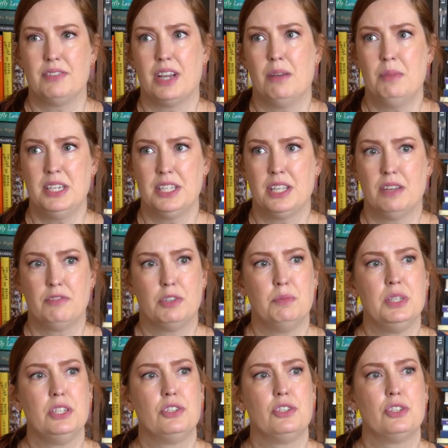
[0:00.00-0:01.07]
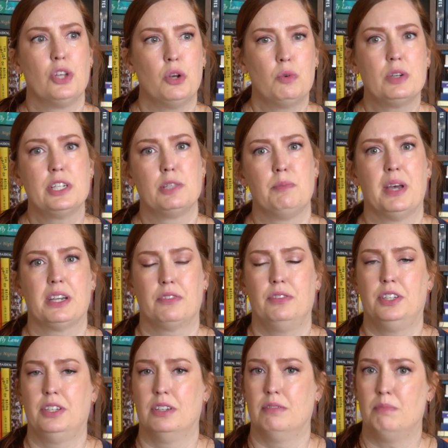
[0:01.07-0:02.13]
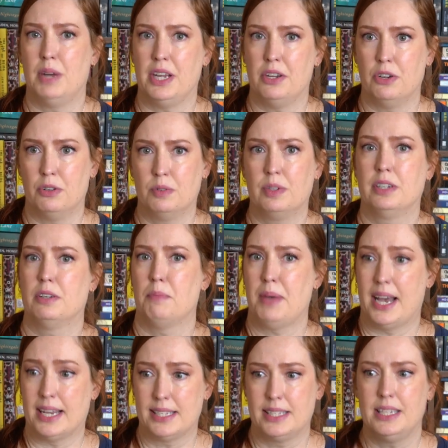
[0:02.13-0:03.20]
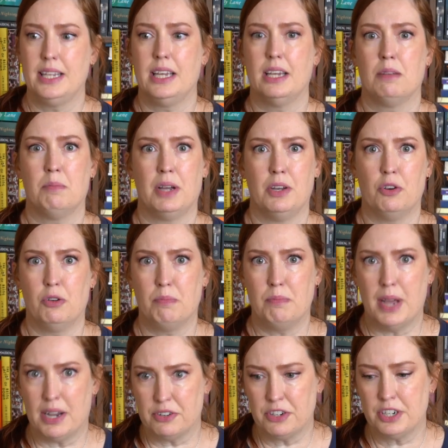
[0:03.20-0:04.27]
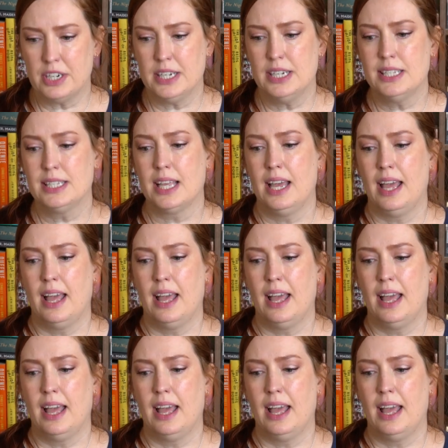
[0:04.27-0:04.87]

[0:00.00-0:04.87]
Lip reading: taught myself to be so respectful of my own capacity and my own boundaries